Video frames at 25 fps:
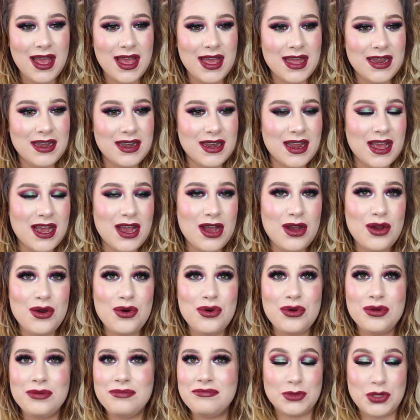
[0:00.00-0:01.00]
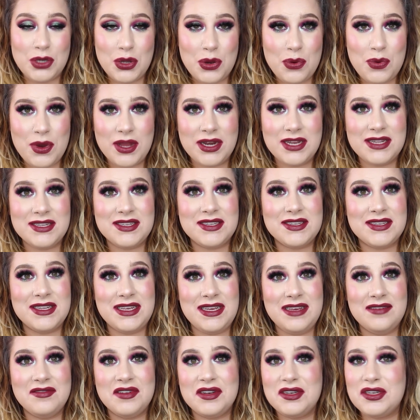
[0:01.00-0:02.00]
And now no one is
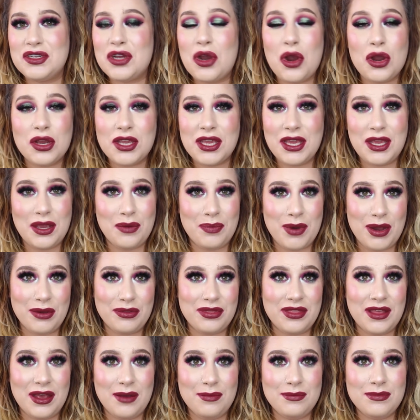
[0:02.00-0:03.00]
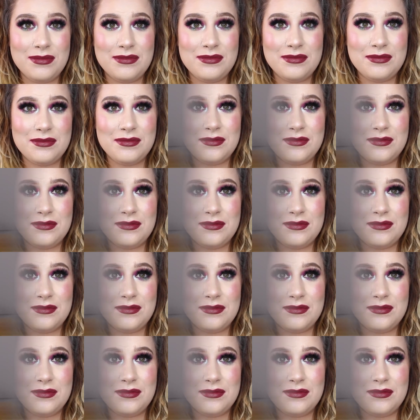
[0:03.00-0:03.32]
even talking about them.